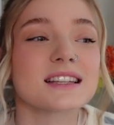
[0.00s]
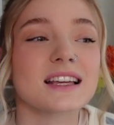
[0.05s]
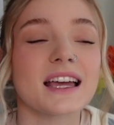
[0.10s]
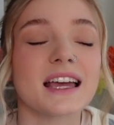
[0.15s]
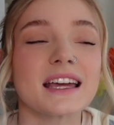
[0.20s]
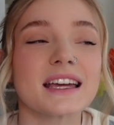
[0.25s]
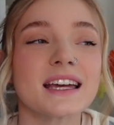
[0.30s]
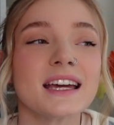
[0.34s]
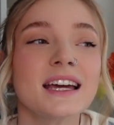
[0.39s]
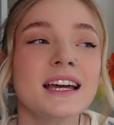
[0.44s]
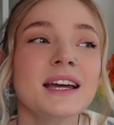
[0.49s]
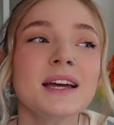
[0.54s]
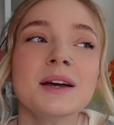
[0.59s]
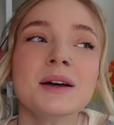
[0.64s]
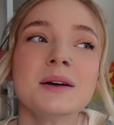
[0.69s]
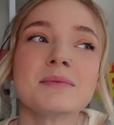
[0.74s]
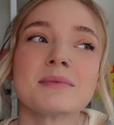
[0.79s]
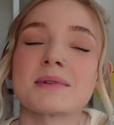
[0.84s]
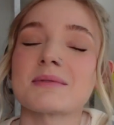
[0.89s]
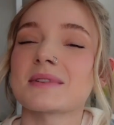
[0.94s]
Like,
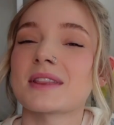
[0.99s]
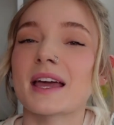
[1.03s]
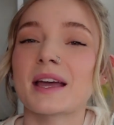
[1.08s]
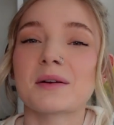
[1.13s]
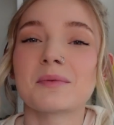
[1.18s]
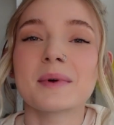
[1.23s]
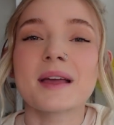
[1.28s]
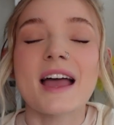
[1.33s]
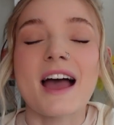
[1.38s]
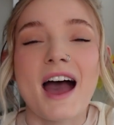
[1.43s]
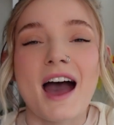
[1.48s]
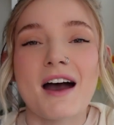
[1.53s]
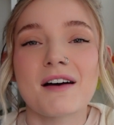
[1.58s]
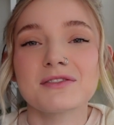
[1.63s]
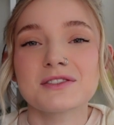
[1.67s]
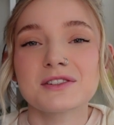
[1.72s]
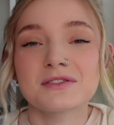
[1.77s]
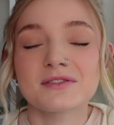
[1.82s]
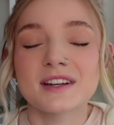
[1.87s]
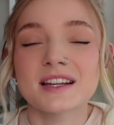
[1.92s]
we were like, we
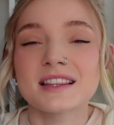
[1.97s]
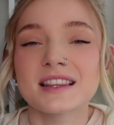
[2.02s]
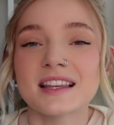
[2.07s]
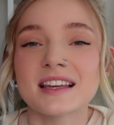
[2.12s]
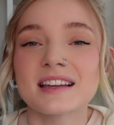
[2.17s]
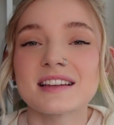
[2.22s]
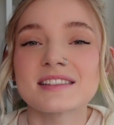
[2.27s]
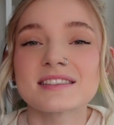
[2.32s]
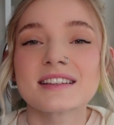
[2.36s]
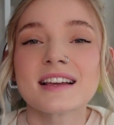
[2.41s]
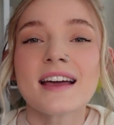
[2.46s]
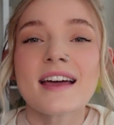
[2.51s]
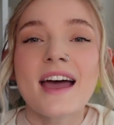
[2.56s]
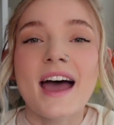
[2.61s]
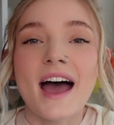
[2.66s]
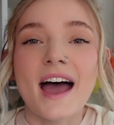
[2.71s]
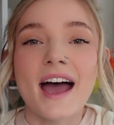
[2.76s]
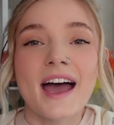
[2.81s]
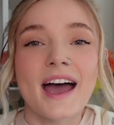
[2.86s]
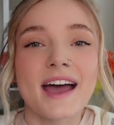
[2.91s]
have to read these.
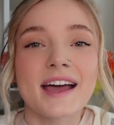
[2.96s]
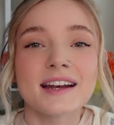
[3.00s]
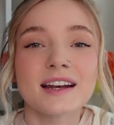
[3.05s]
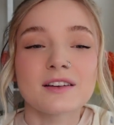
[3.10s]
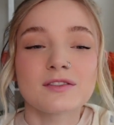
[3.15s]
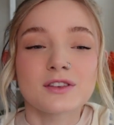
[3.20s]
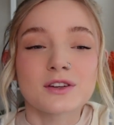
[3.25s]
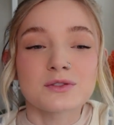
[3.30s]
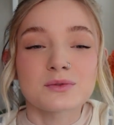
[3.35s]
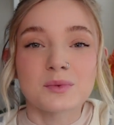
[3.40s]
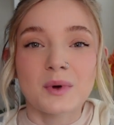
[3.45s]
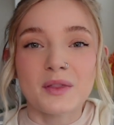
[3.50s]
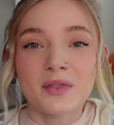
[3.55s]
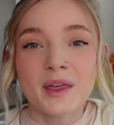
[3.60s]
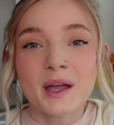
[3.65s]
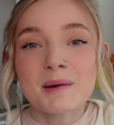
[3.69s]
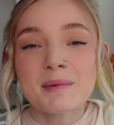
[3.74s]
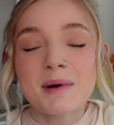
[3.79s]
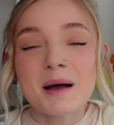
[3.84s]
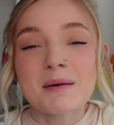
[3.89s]
And if there's one
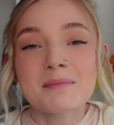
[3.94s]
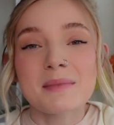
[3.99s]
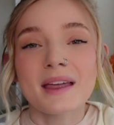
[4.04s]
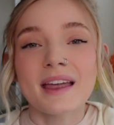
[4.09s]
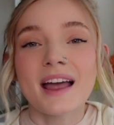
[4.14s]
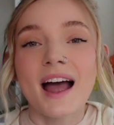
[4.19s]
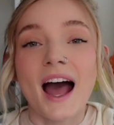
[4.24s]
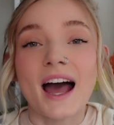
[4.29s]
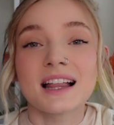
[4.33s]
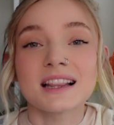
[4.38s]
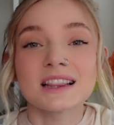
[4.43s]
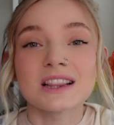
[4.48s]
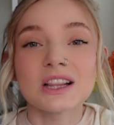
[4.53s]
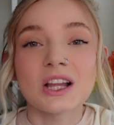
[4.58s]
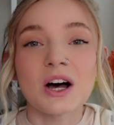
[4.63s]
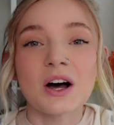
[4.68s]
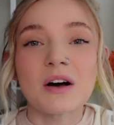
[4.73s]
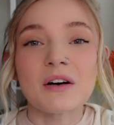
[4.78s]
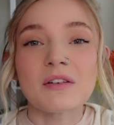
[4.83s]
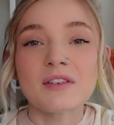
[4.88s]
thing about me, I
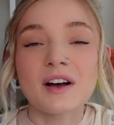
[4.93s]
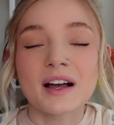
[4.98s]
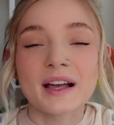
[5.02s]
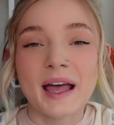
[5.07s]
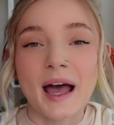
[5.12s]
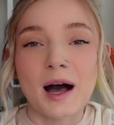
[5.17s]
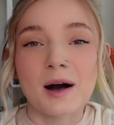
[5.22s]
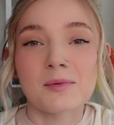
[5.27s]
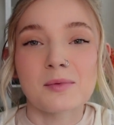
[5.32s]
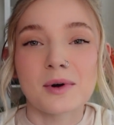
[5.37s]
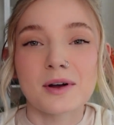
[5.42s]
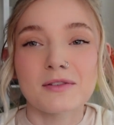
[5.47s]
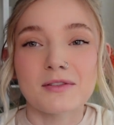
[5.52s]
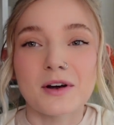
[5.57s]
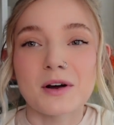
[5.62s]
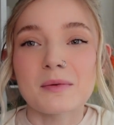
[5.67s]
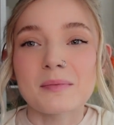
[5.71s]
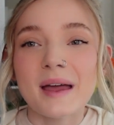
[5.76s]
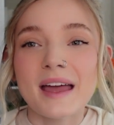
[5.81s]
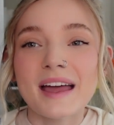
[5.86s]
love a cowboy
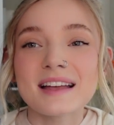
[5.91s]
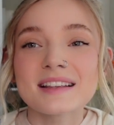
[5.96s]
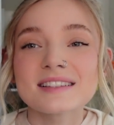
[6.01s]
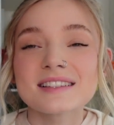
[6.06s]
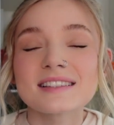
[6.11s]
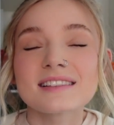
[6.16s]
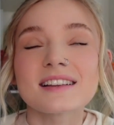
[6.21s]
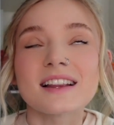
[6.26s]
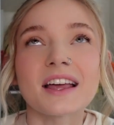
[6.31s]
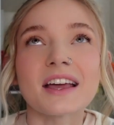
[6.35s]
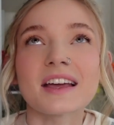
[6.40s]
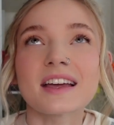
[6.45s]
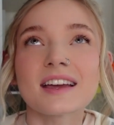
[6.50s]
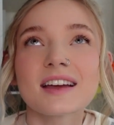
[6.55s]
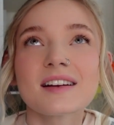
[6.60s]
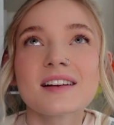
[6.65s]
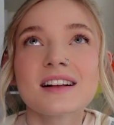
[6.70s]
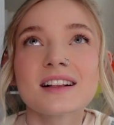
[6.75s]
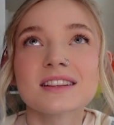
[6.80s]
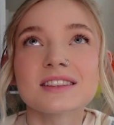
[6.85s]
romance. Like,
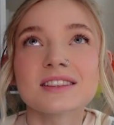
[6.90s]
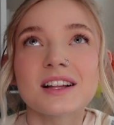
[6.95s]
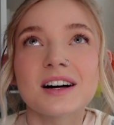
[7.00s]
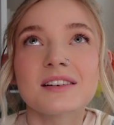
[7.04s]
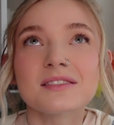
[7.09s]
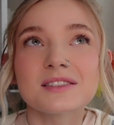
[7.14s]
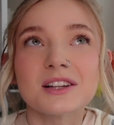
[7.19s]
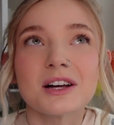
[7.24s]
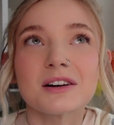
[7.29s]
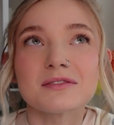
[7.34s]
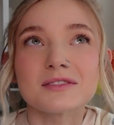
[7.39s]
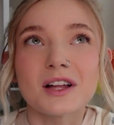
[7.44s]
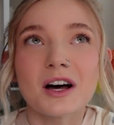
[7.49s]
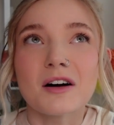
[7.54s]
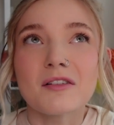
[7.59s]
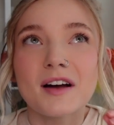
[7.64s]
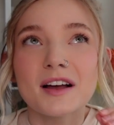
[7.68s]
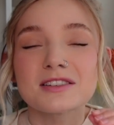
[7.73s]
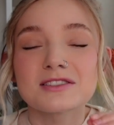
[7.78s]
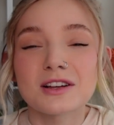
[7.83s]
love, love,
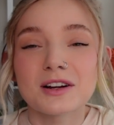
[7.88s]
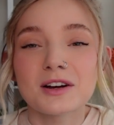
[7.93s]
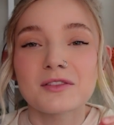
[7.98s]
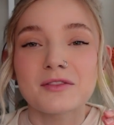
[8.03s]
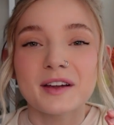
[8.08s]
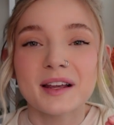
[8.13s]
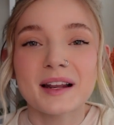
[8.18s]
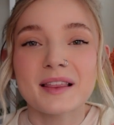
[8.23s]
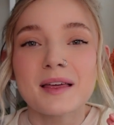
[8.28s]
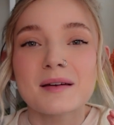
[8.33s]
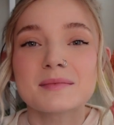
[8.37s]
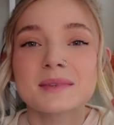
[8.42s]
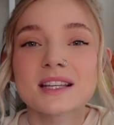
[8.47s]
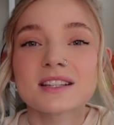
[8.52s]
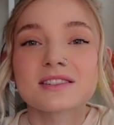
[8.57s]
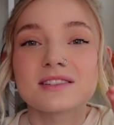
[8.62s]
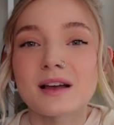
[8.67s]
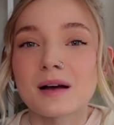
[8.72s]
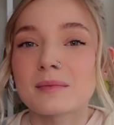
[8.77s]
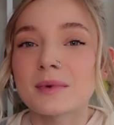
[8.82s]
love. I started reading them
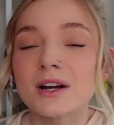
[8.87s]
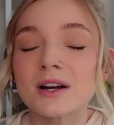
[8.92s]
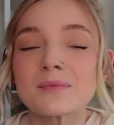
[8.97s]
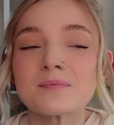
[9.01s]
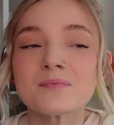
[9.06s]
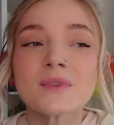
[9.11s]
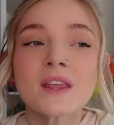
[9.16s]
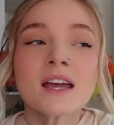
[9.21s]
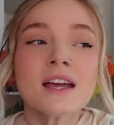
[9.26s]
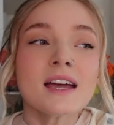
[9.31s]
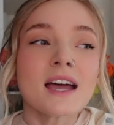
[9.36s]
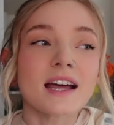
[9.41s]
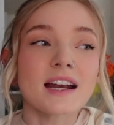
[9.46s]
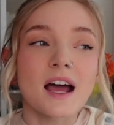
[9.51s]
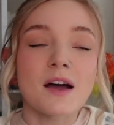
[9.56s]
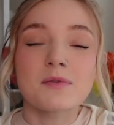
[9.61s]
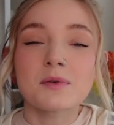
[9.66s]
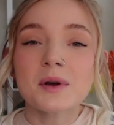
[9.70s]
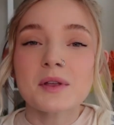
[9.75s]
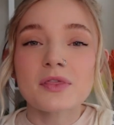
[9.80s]
this summer, and
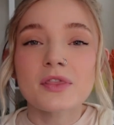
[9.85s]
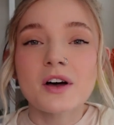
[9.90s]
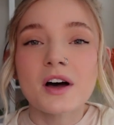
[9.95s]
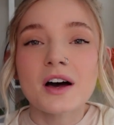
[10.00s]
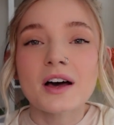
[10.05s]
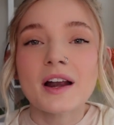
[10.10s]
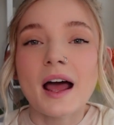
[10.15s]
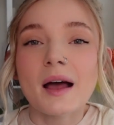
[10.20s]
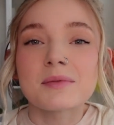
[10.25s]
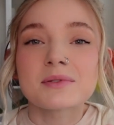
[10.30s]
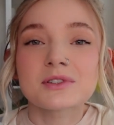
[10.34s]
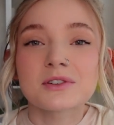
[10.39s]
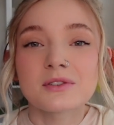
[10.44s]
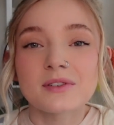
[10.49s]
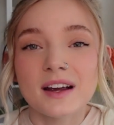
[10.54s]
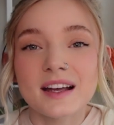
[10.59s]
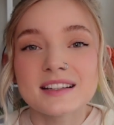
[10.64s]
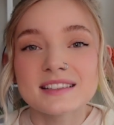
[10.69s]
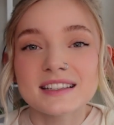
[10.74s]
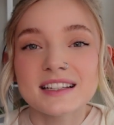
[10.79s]
everyone thought I was
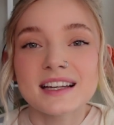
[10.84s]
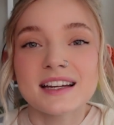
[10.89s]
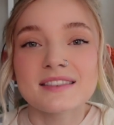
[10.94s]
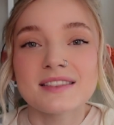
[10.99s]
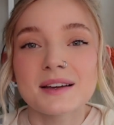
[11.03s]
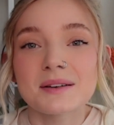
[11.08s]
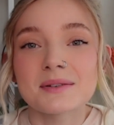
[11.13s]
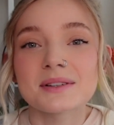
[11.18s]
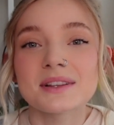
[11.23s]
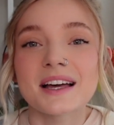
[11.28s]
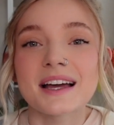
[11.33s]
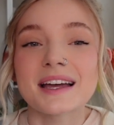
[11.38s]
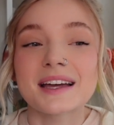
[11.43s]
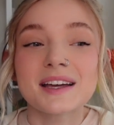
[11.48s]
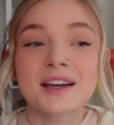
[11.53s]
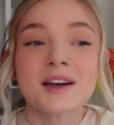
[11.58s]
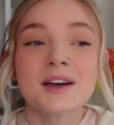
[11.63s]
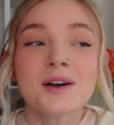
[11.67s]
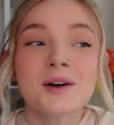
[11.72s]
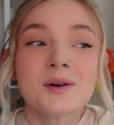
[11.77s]
crazy, and they were
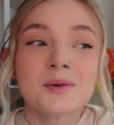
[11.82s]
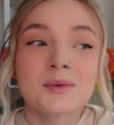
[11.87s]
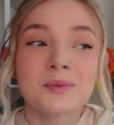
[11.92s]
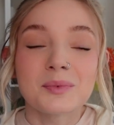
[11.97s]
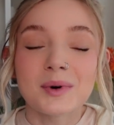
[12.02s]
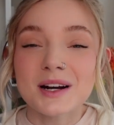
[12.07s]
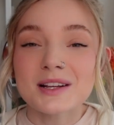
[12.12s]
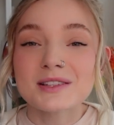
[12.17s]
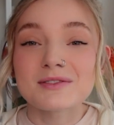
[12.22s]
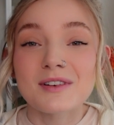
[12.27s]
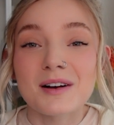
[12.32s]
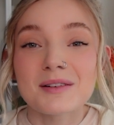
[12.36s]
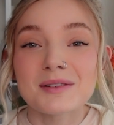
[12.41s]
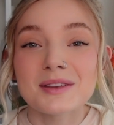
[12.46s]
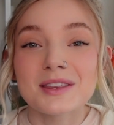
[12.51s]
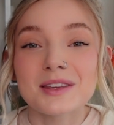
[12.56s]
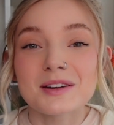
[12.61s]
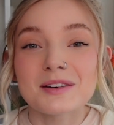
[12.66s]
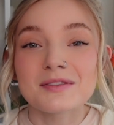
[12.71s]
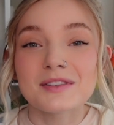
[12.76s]
like, what is wrong
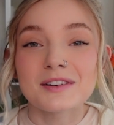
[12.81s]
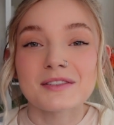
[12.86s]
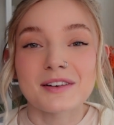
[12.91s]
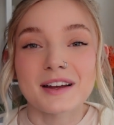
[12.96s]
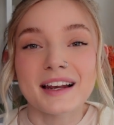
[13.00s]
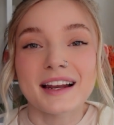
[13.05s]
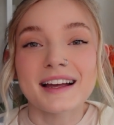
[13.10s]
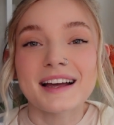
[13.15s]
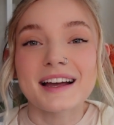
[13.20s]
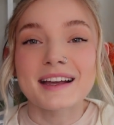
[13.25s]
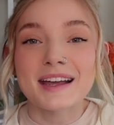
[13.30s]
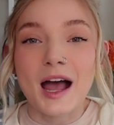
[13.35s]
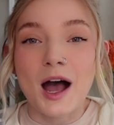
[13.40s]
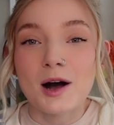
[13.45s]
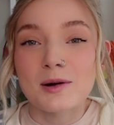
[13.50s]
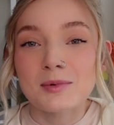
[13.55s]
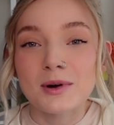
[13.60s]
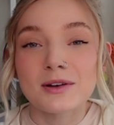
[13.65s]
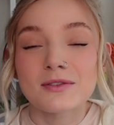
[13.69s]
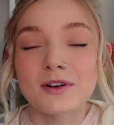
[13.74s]
with you for reading a
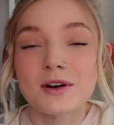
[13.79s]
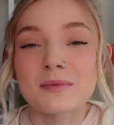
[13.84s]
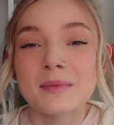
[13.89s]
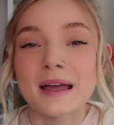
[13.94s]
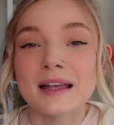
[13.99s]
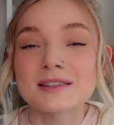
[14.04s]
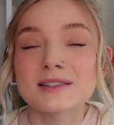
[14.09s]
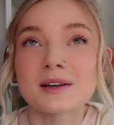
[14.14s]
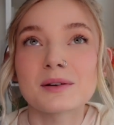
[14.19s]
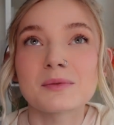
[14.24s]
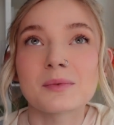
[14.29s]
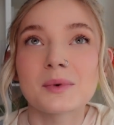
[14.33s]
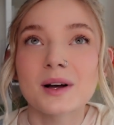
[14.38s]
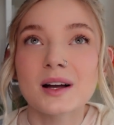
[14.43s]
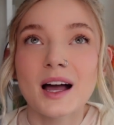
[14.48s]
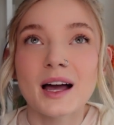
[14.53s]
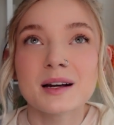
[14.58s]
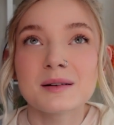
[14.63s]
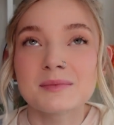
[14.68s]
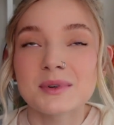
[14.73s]
cowboy romance? Like,
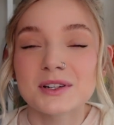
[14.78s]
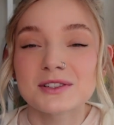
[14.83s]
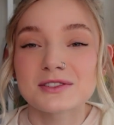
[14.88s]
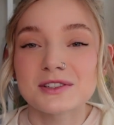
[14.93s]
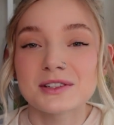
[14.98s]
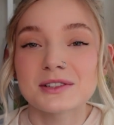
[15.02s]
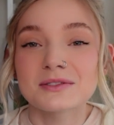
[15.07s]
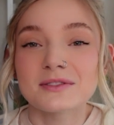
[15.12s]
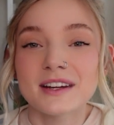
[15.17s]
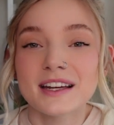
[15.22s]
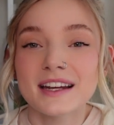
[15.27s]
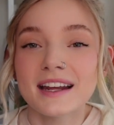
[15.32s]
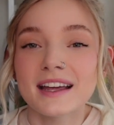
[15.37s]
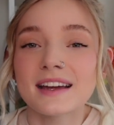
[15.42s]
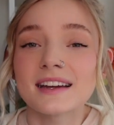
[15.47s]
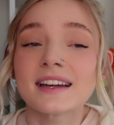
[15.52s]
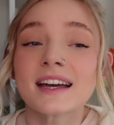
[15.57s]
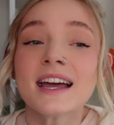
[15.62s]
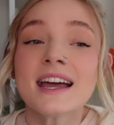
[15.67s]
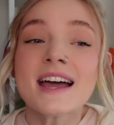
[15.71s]
what kind of books are you
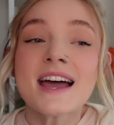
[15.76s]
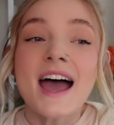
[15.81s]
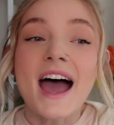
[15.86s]
reading?